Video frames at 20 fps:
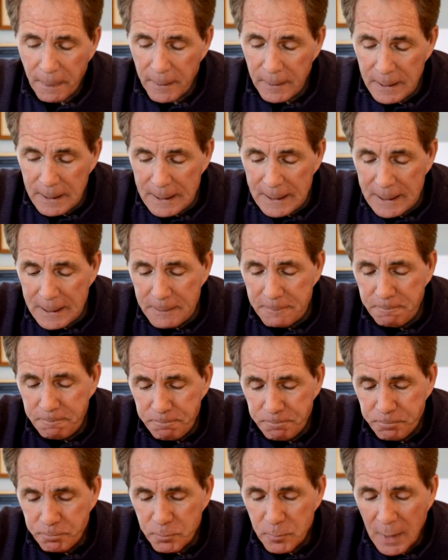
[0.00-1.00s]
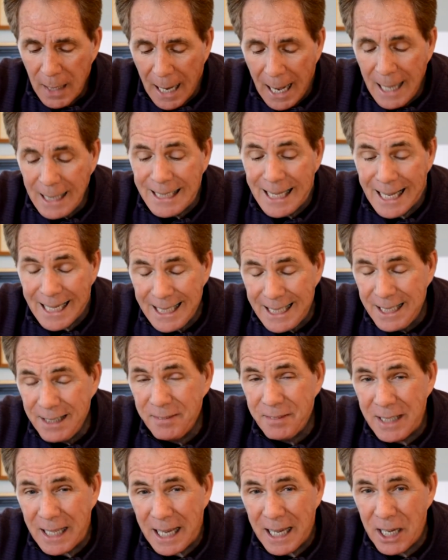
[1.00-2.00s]
I got to
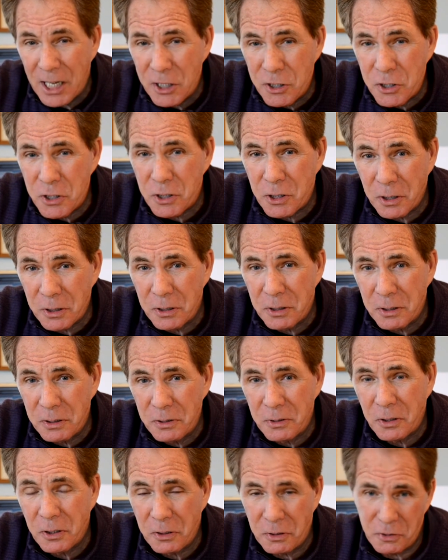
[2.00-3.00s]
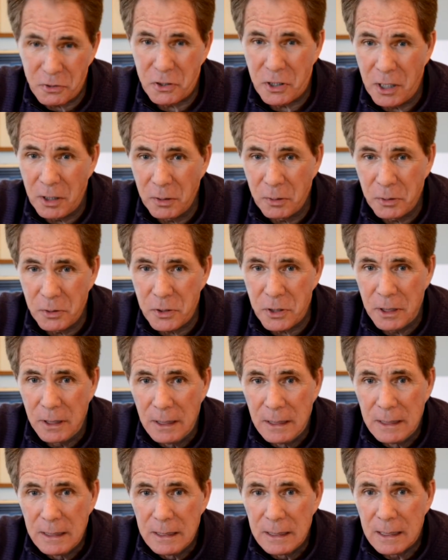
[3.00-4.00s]
give the edge to the Steelers.
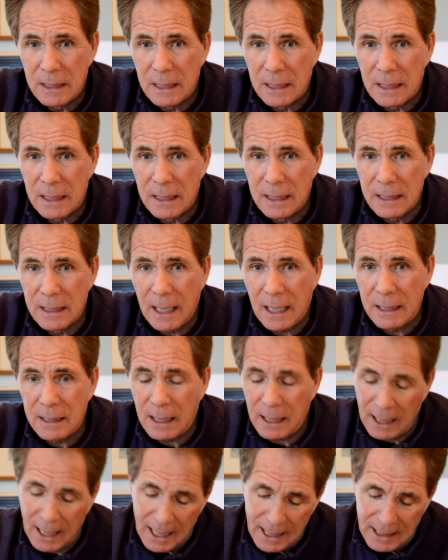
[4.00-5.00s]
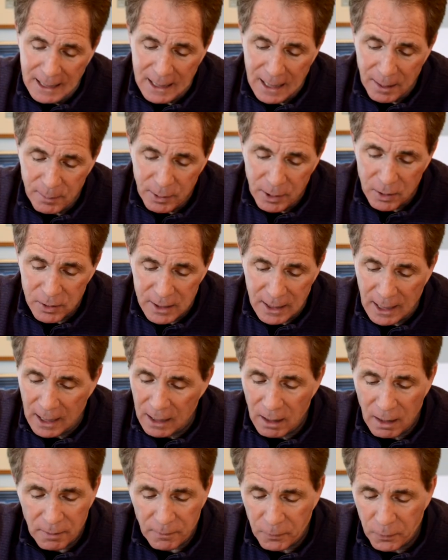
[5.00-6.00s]
I hate that because I got
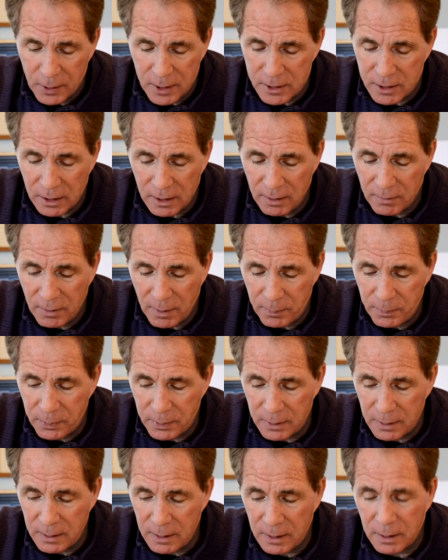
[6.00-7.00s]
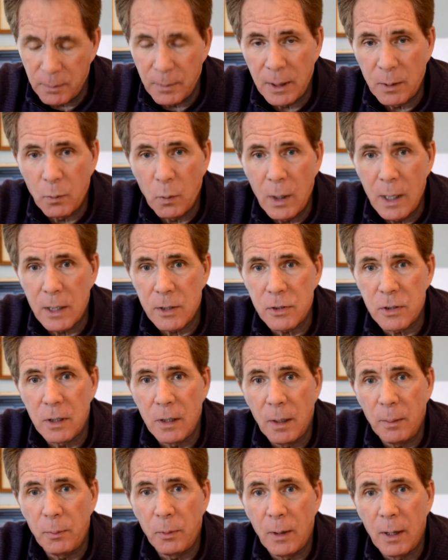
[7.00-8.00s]
a lot of friends that live up in the Midwest
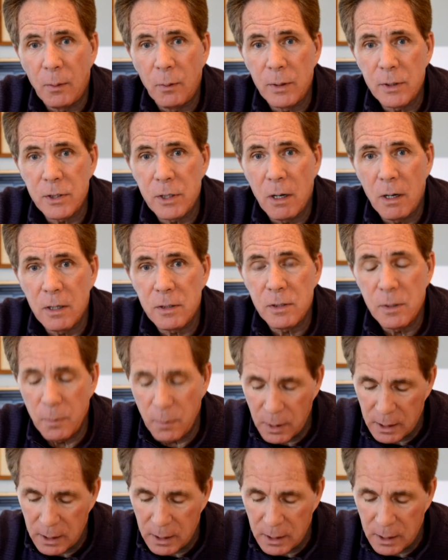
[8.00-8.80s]
and up around Wisconsin.